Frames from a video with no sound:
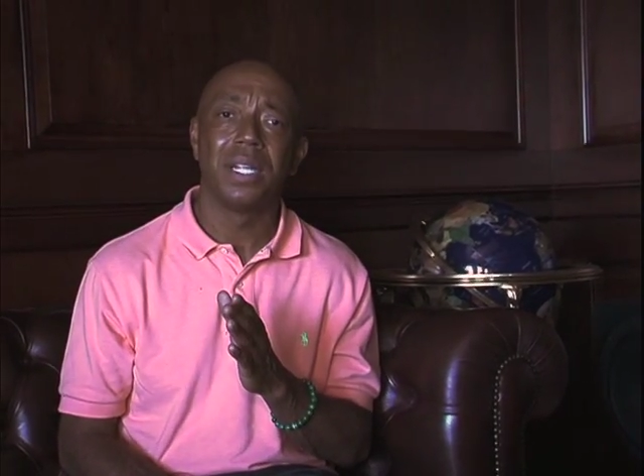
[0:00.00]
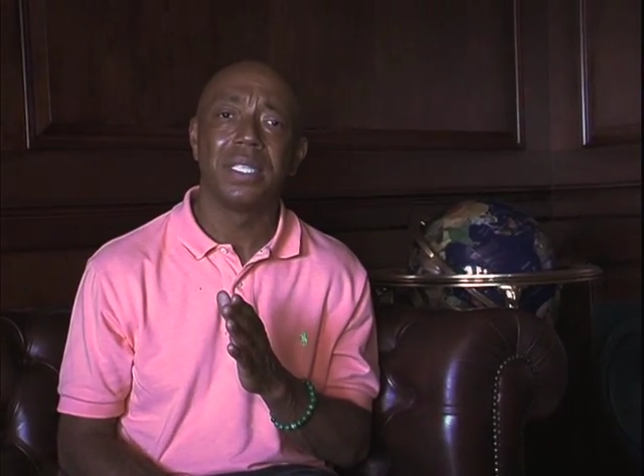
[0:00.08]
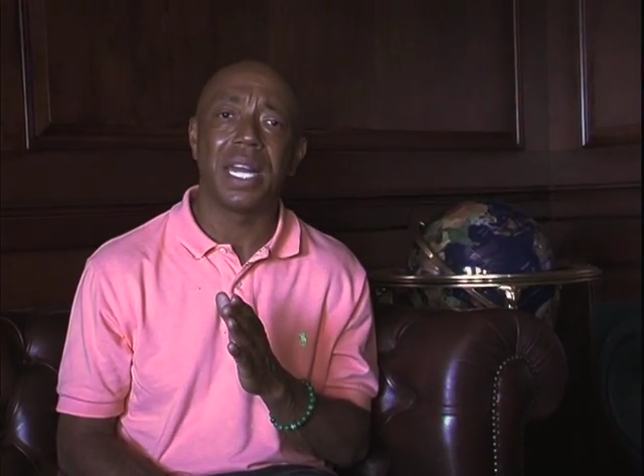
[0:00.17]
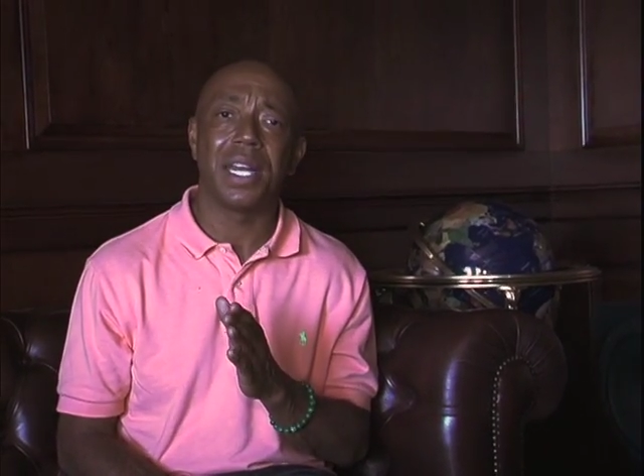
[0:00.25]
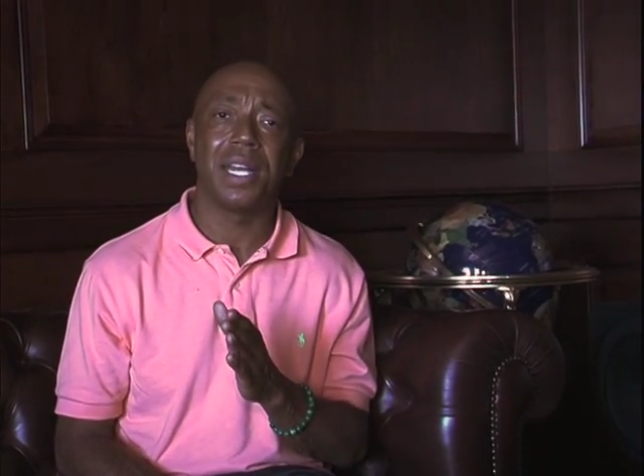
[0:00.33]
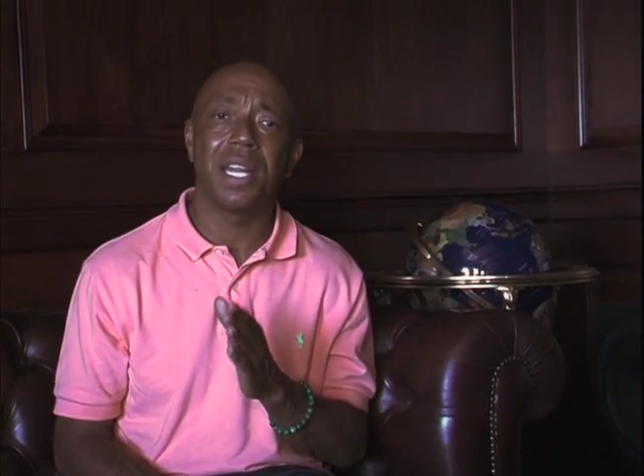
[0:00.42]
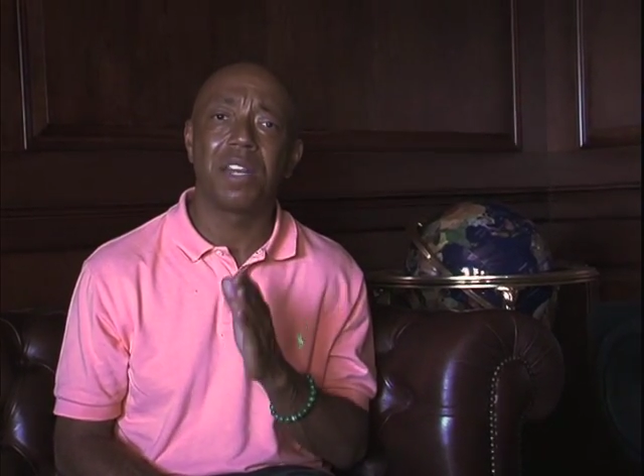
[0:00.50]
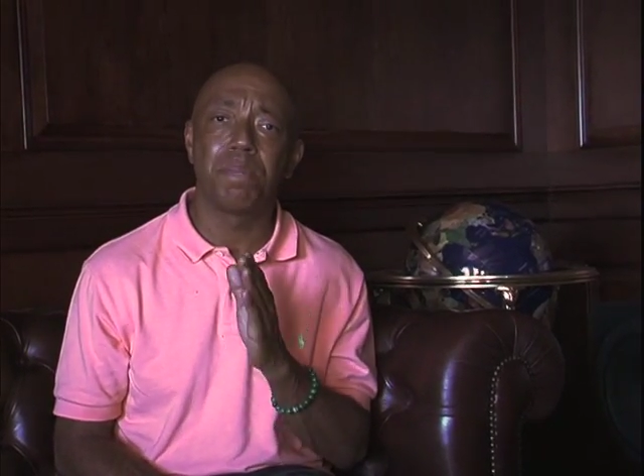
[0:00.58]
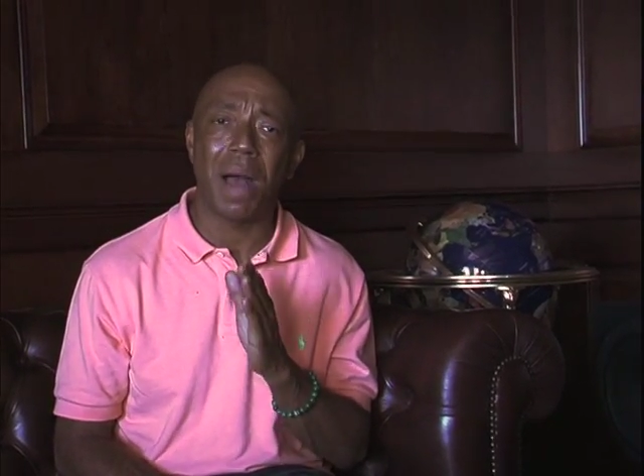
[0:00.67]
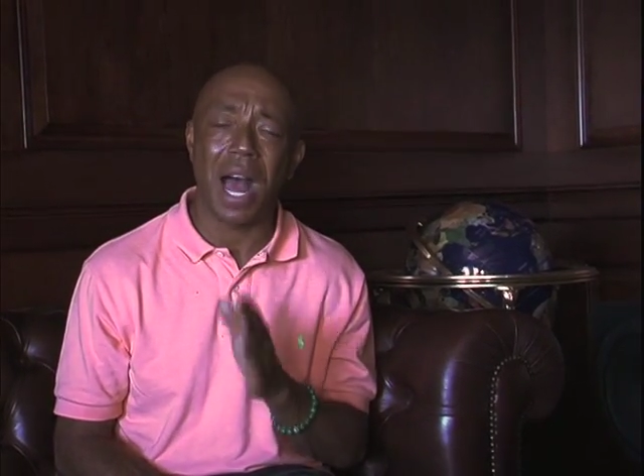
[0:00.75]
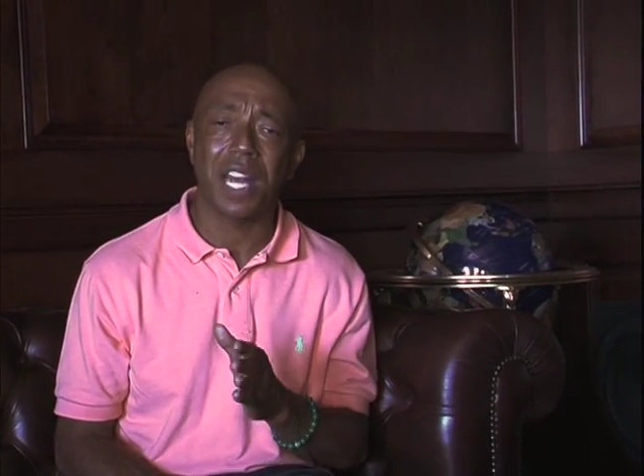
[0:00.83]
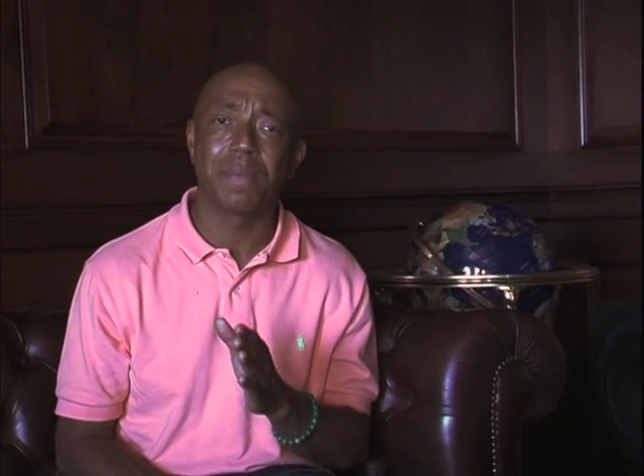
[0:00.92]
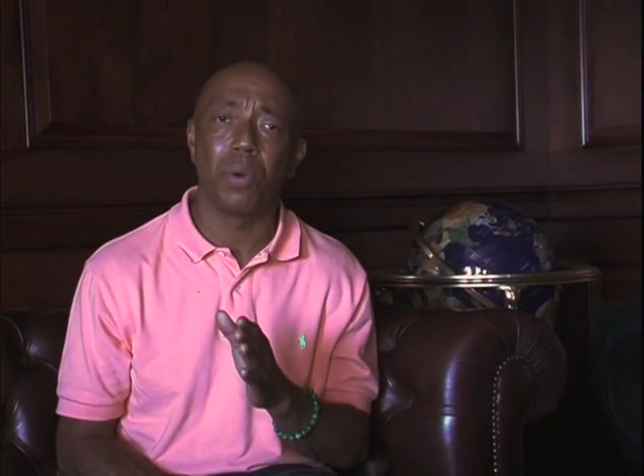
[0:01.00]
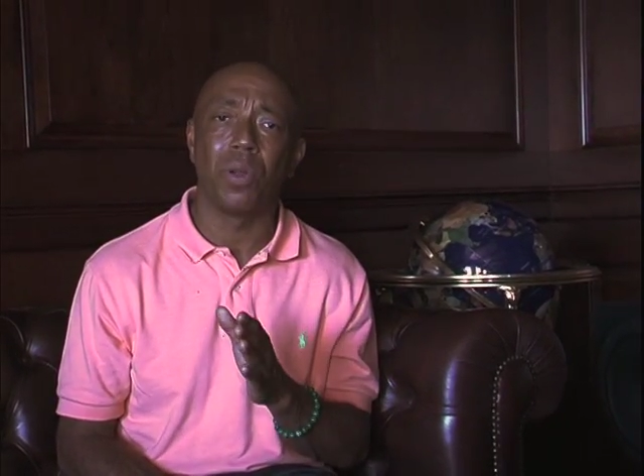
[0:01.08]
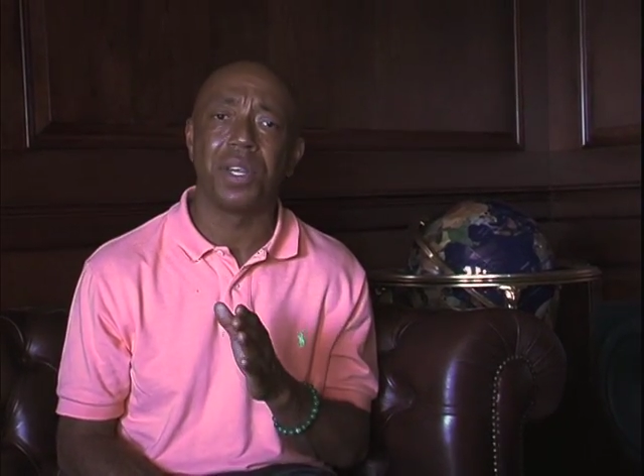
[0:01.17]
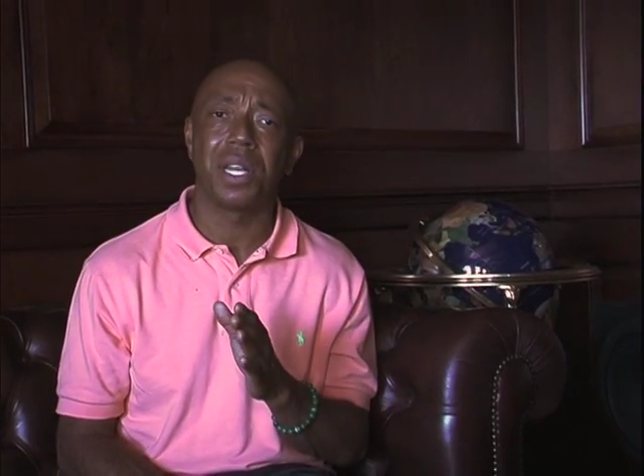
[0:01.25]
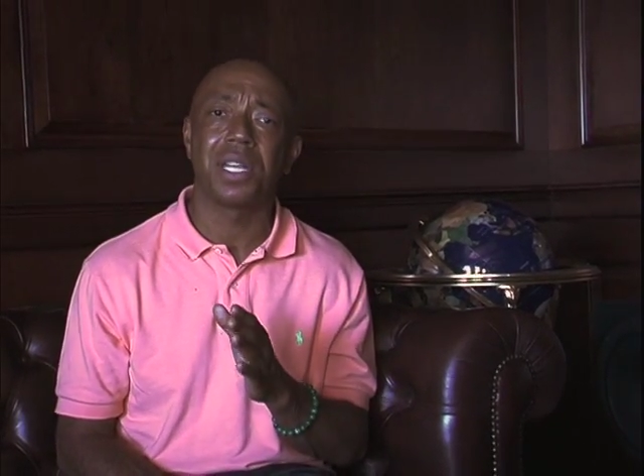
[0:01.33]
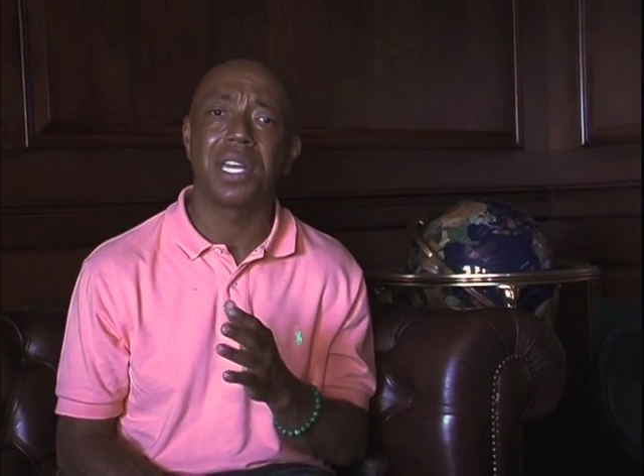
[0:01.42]
that it is possible
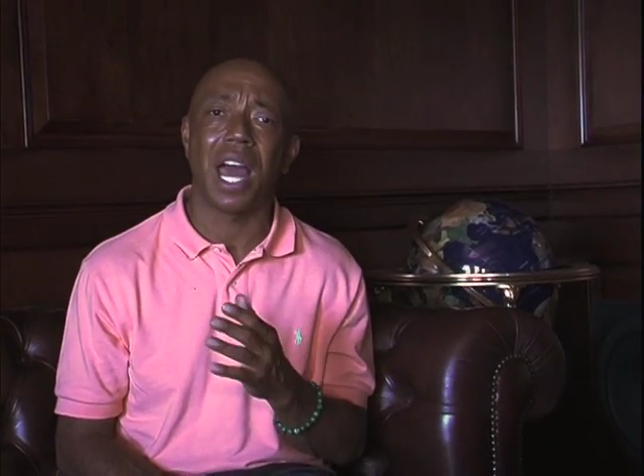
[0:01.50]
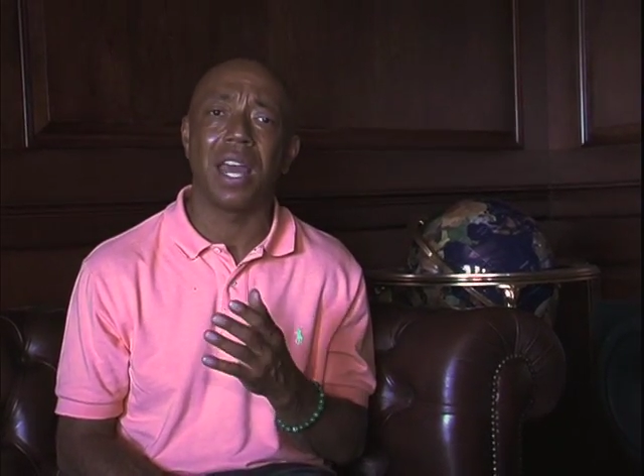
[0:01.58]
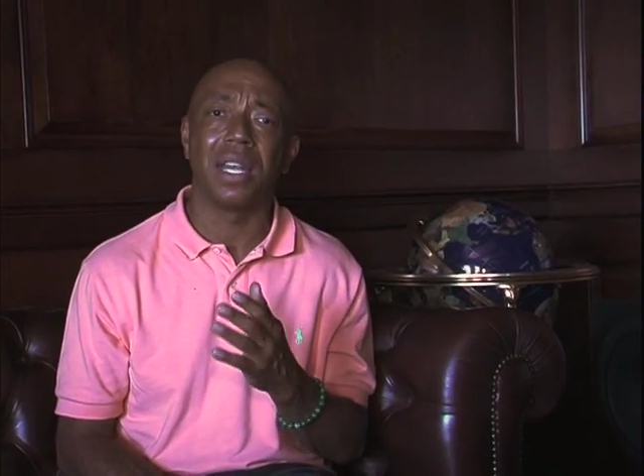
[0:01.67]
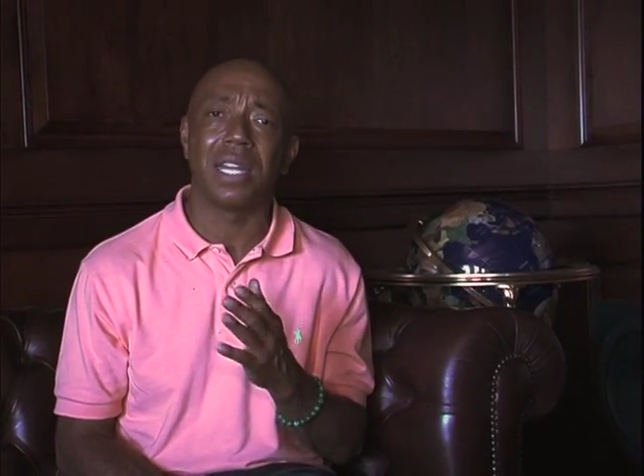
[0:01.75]
in this time,